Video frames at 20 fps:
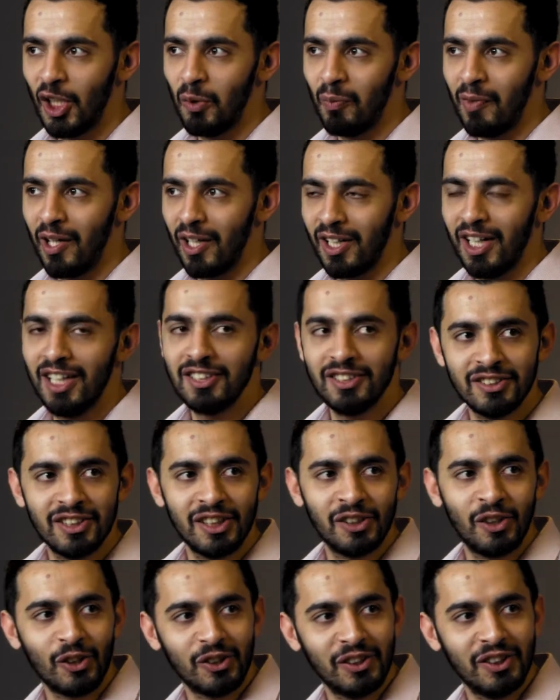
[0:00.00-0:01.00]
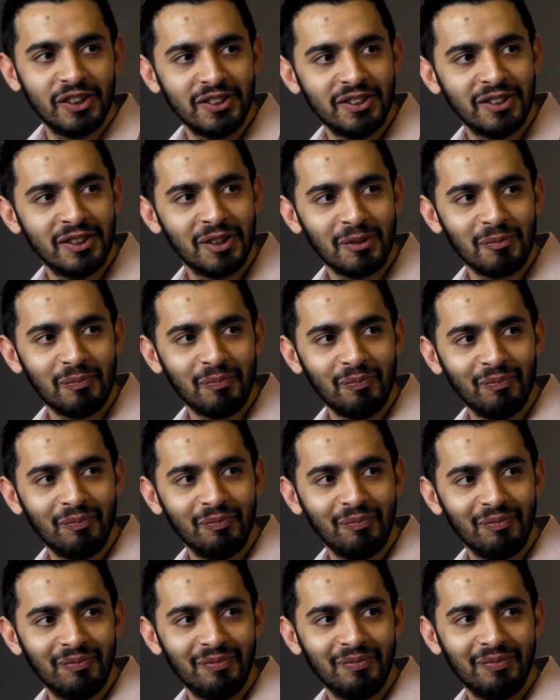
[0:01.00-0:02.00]
my cousins are doctors,
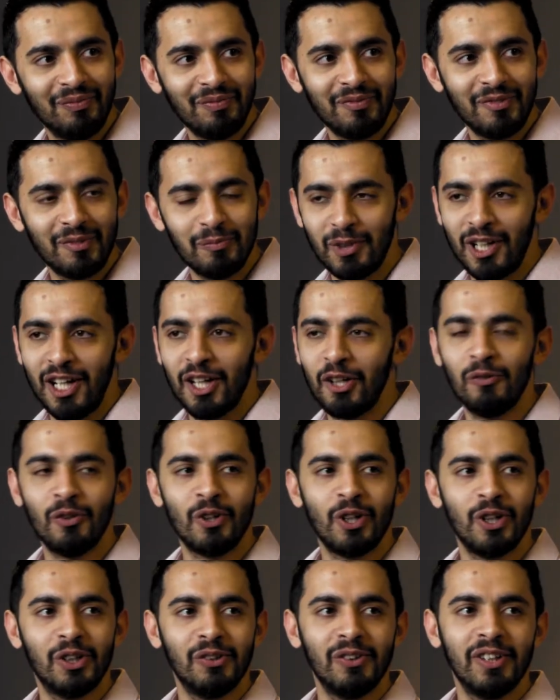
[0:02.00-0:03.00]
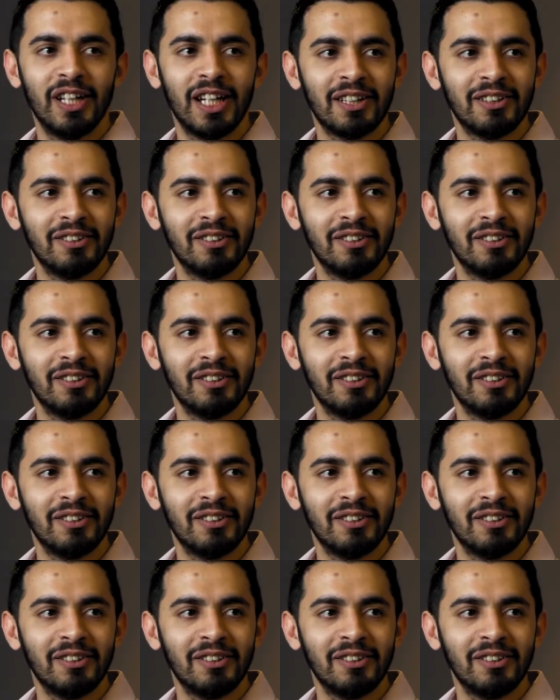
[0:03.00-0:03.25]
but I don't want to do that.